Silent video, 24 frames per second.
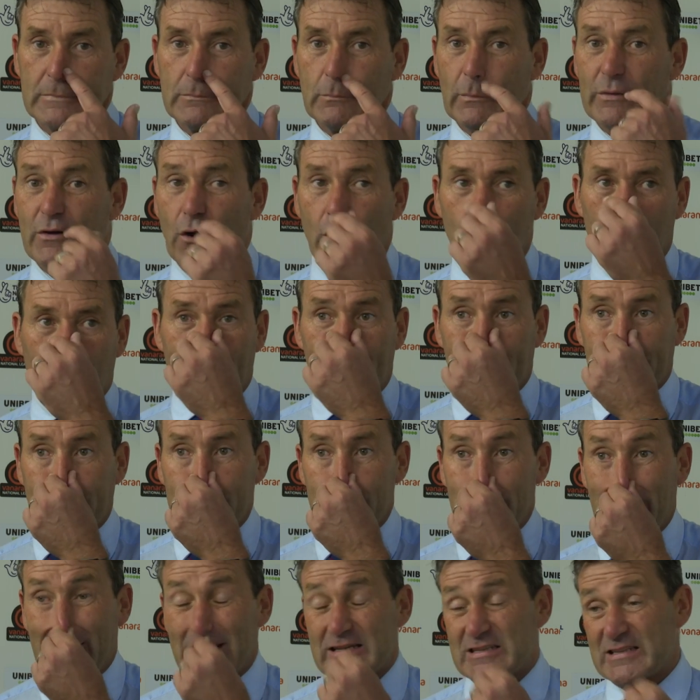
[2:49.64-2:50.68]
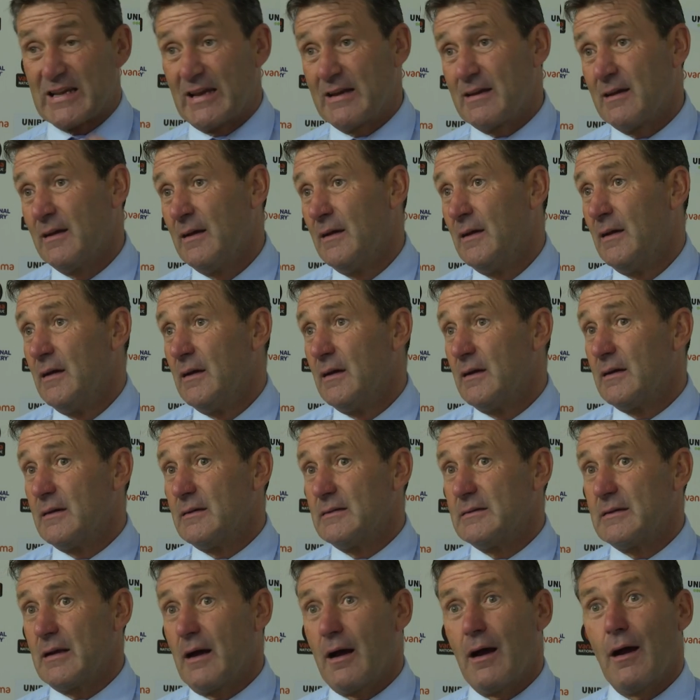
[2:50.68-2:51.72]
we've got to look after them. Like I said,
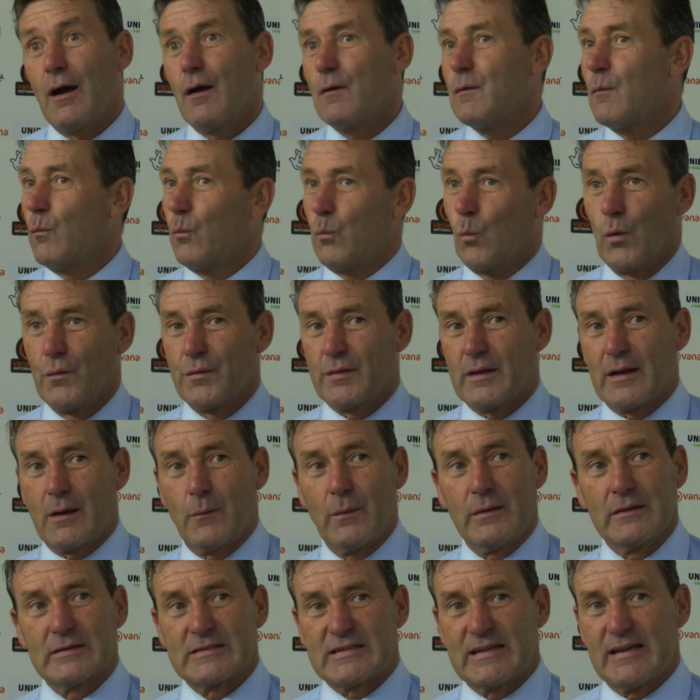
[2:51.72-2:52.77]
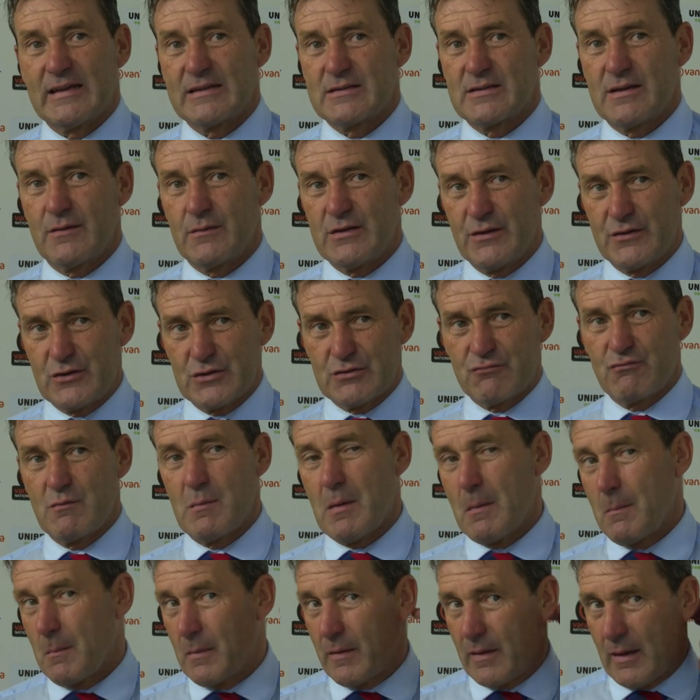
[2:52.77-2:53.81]
one thing I will say is, you just
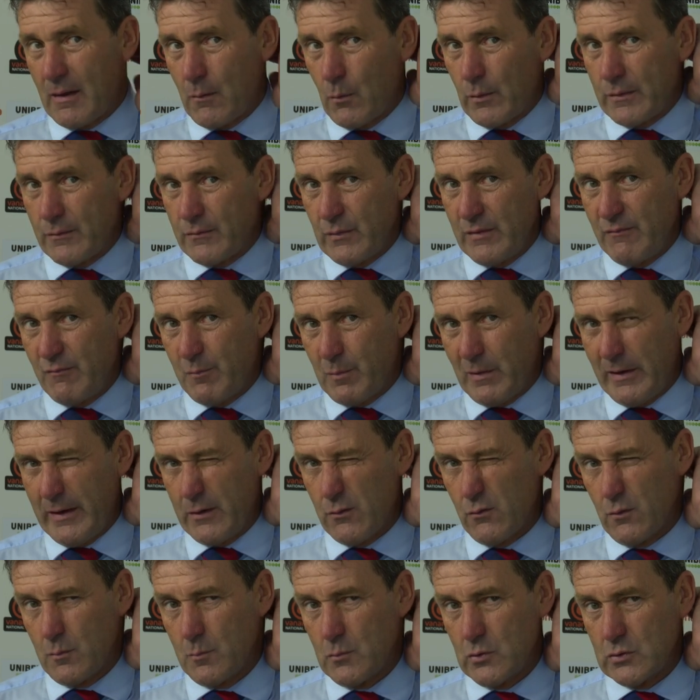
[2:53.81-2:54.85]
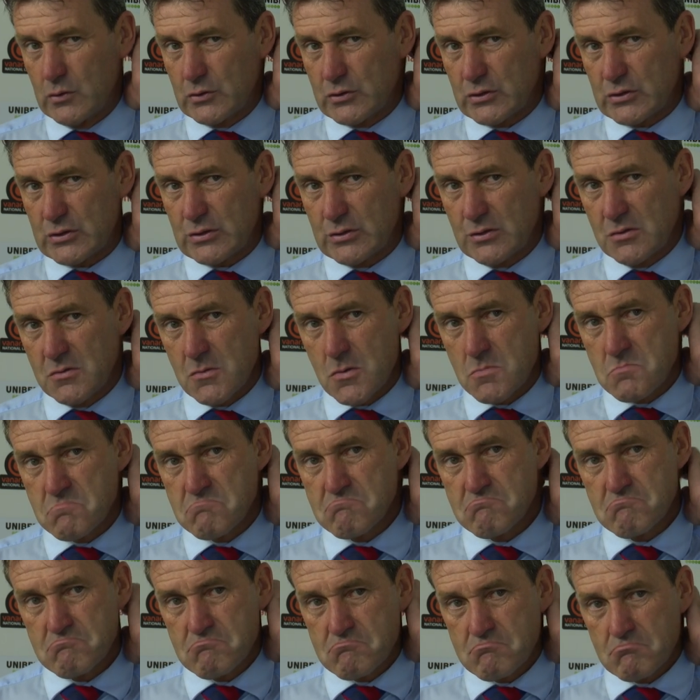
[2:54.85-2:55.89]
remember that we've played almost
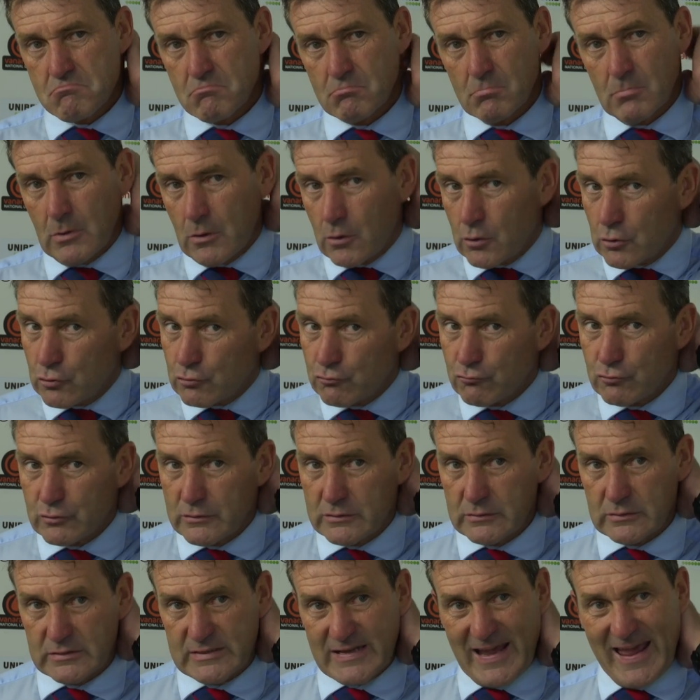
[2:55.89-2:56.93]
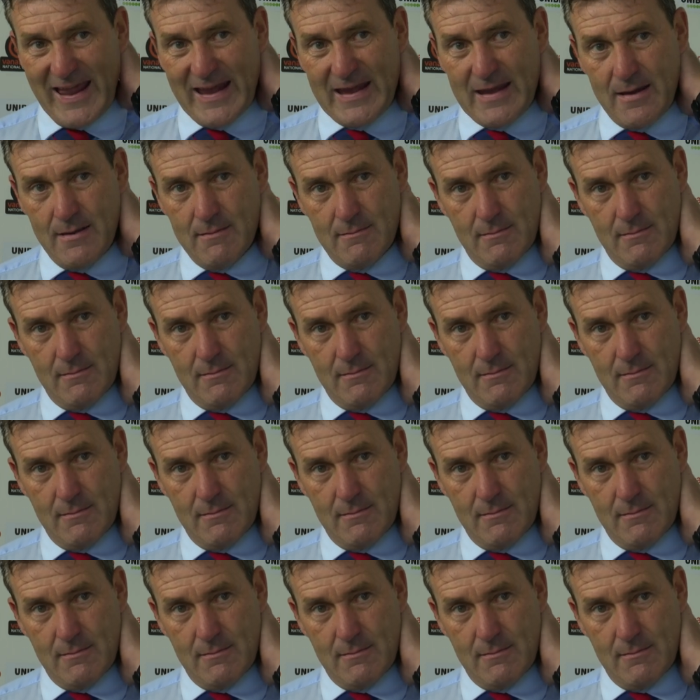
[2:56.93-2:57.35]
110